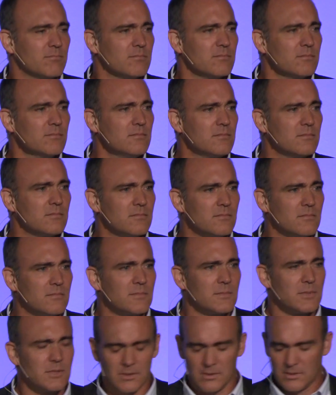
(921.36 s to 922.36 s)

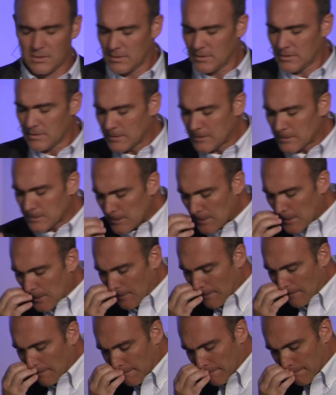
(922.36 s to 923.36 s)

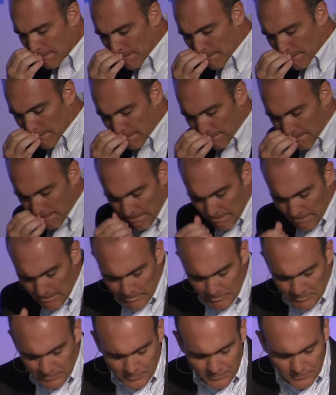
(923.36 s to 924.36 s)

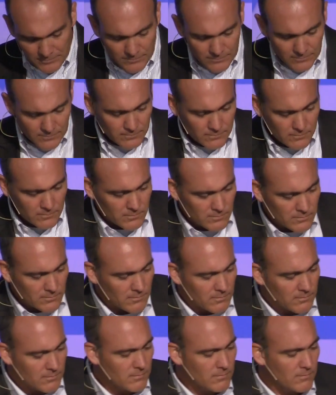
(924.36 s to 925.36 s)

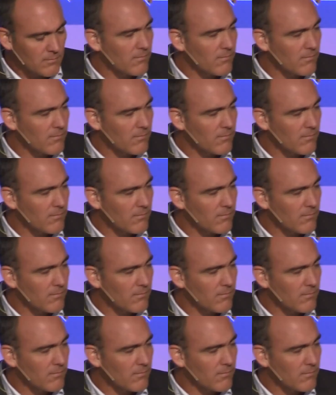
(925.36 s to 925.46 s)
(silence)